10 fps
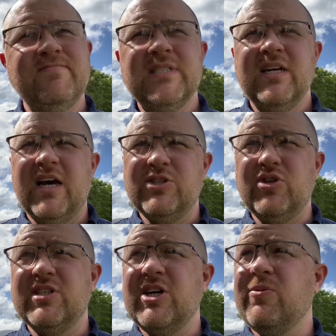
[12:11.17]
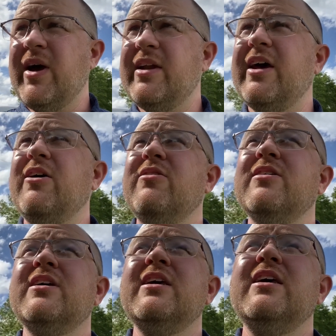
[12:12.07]
as you can tell right now,
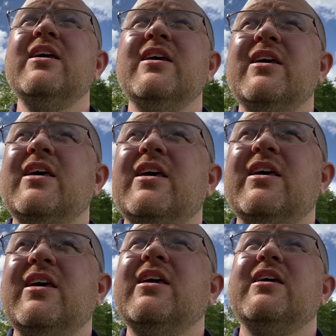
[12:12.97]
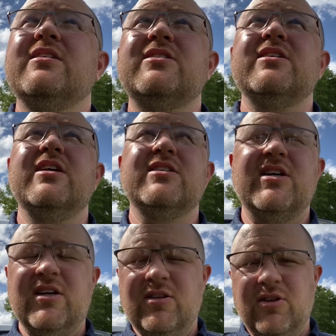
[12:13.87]
it's
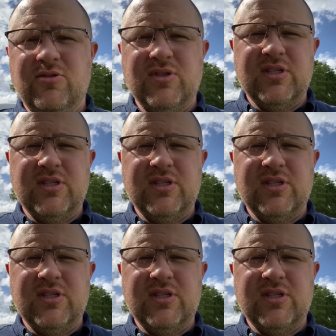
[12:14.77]
cutting loose.